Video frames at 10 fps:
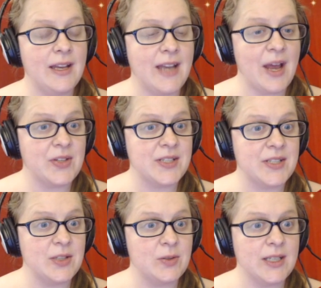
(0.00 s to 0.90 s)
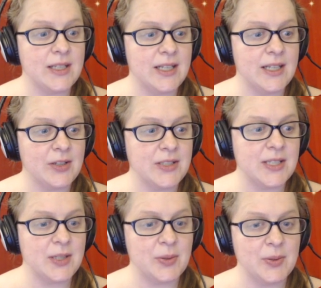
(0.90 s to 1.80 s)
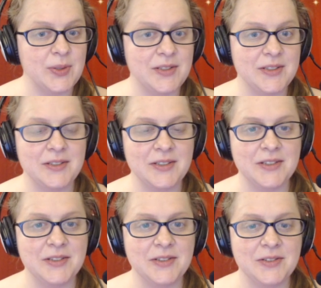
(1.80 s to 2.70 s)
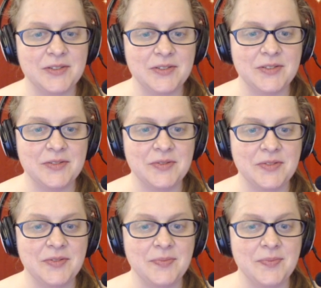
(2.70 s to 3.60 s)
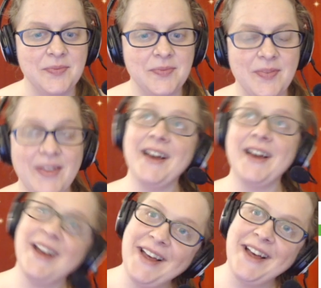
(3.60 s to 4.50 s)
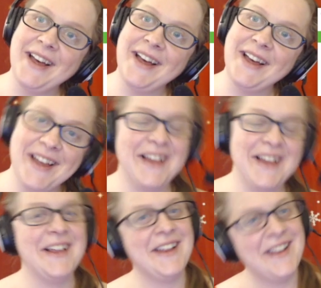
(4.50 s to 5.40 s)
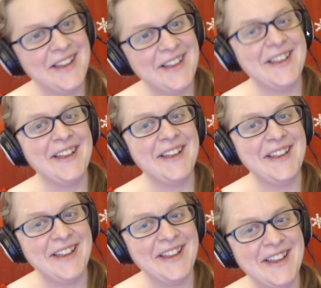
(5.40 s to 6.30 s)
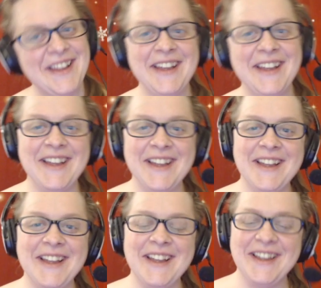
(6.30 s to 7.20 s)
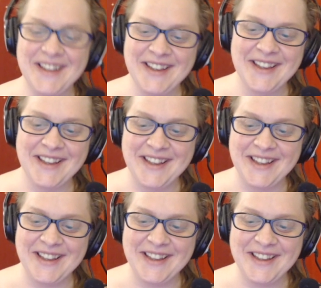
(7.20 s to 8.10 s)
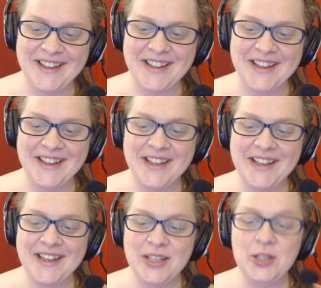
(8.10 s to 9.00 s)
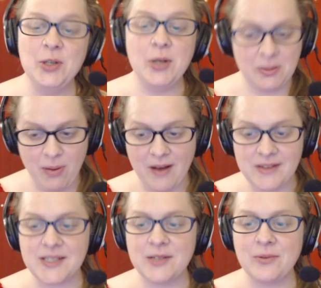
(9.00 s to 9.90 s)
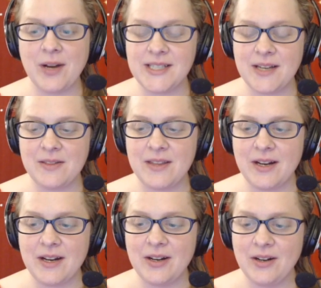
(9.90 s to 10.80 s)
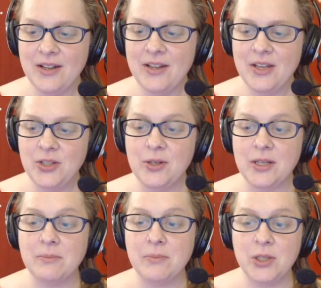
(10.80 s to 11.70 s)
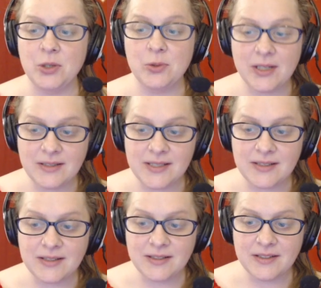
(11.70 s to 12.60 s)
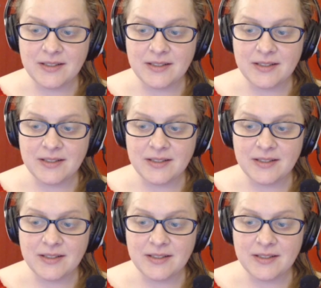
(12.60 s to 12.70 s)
And now the student Read and discover. Comics. Gary's Adventures. You can pause it right down there. You can mute it.